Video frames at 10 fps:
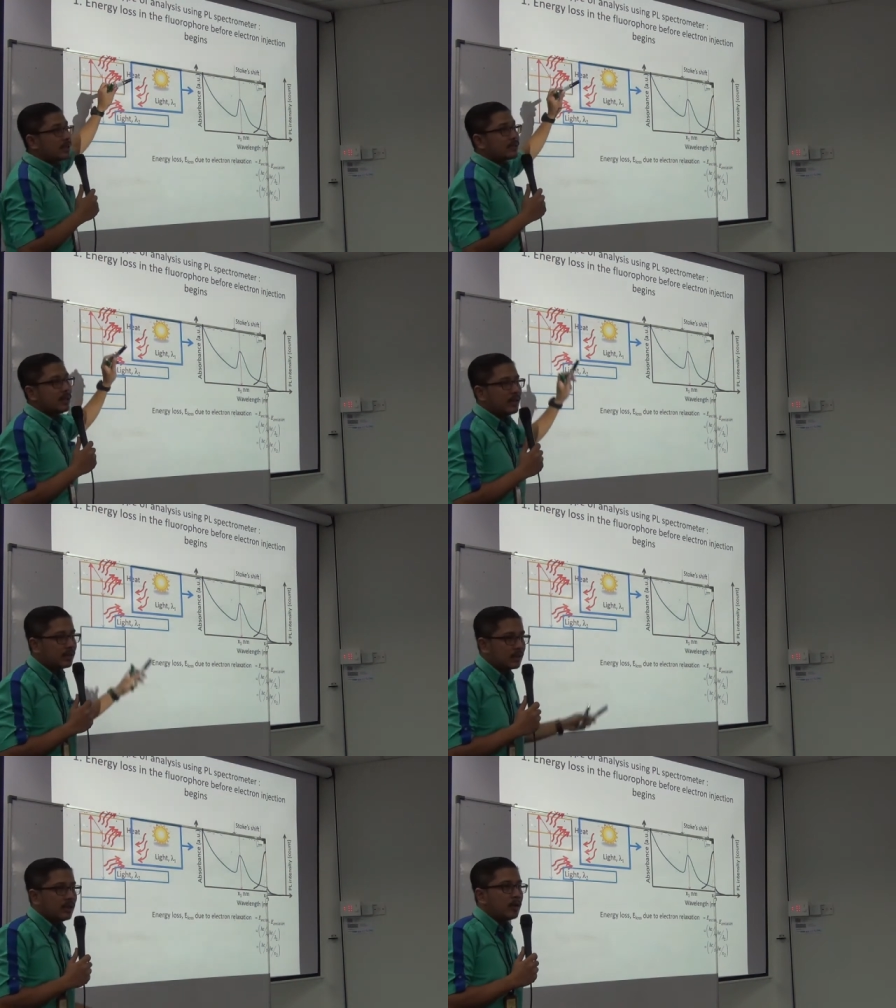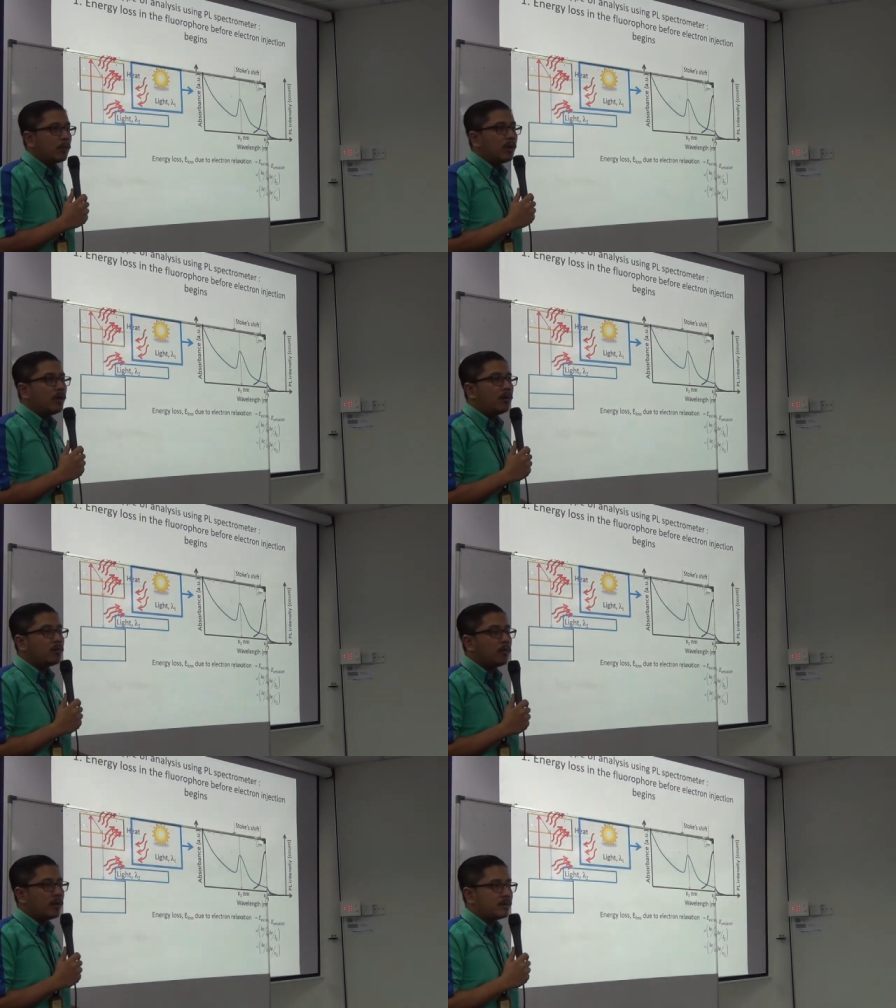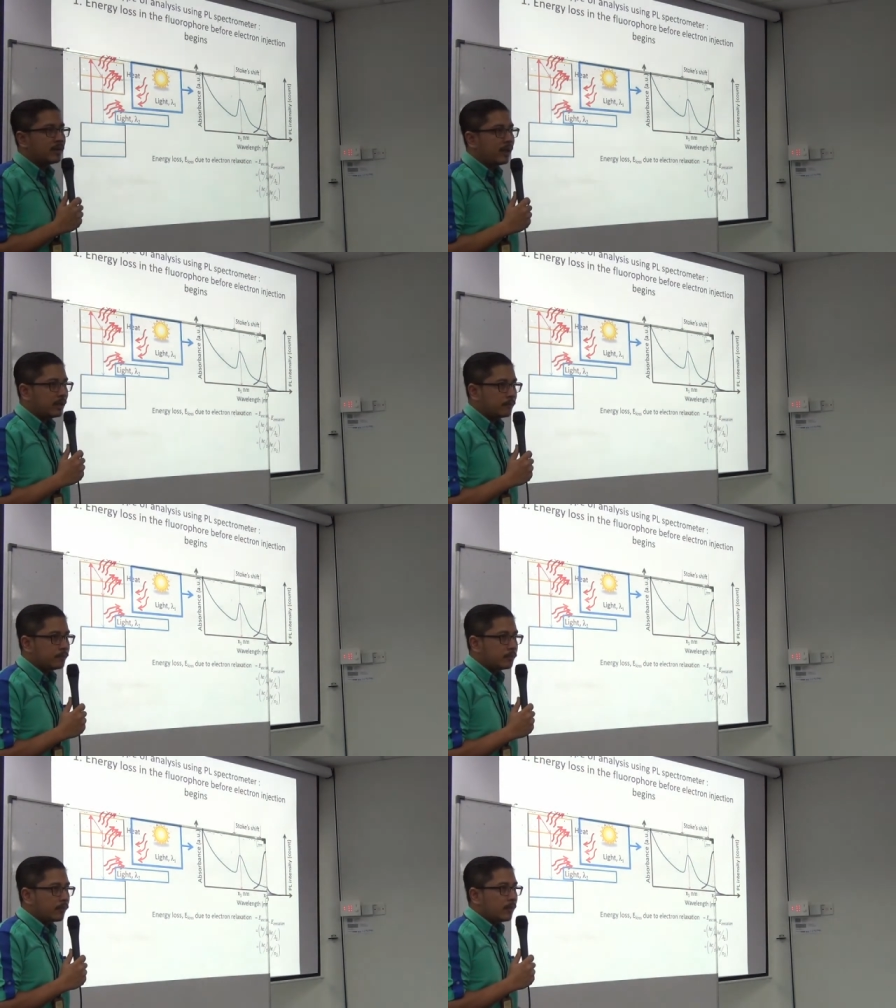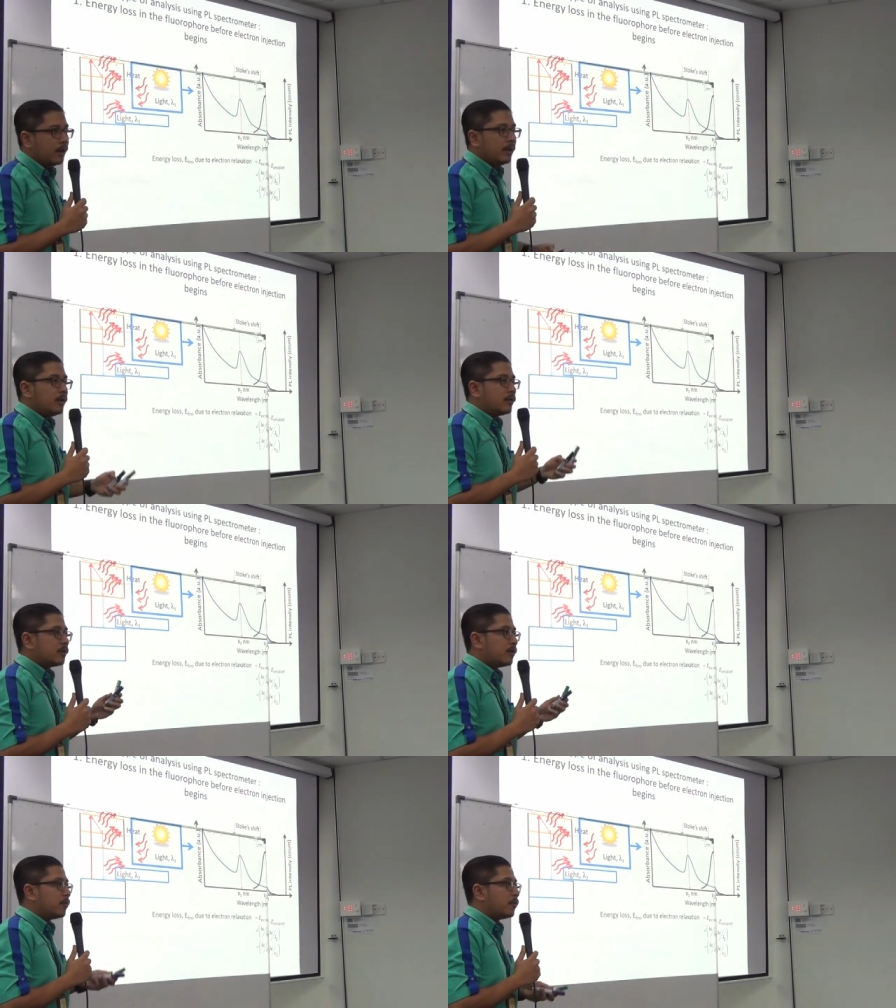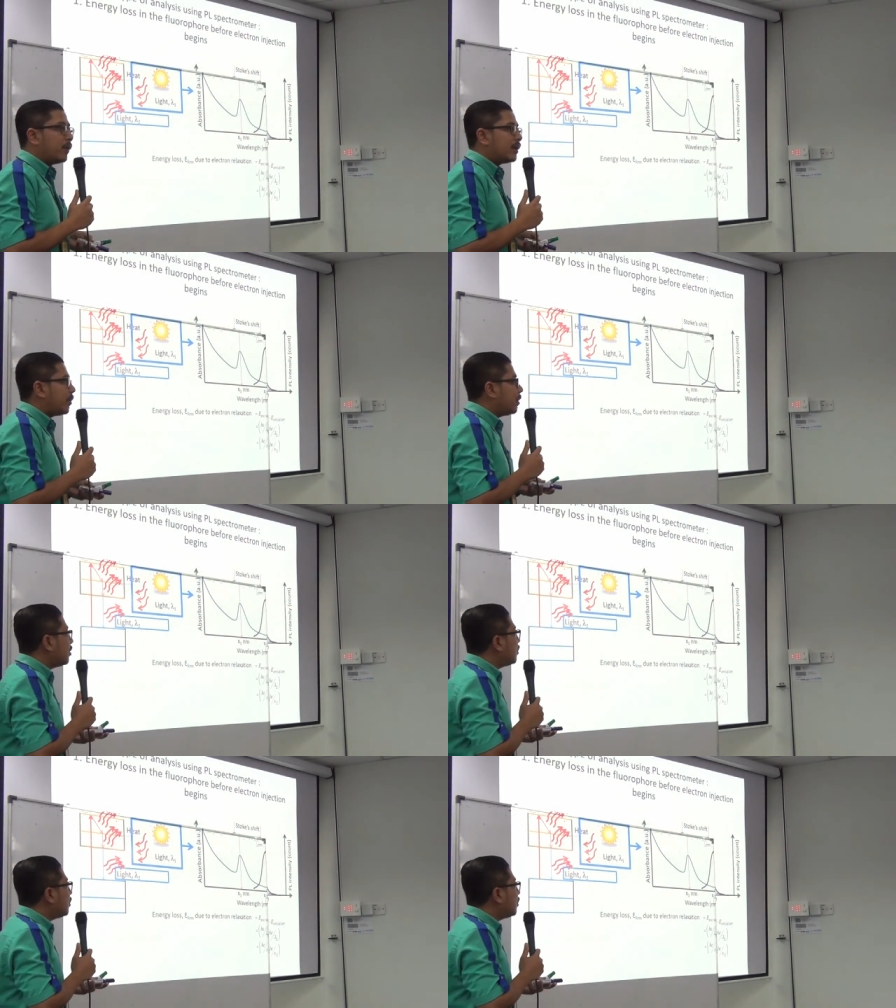as heat. We don't want that. So what can we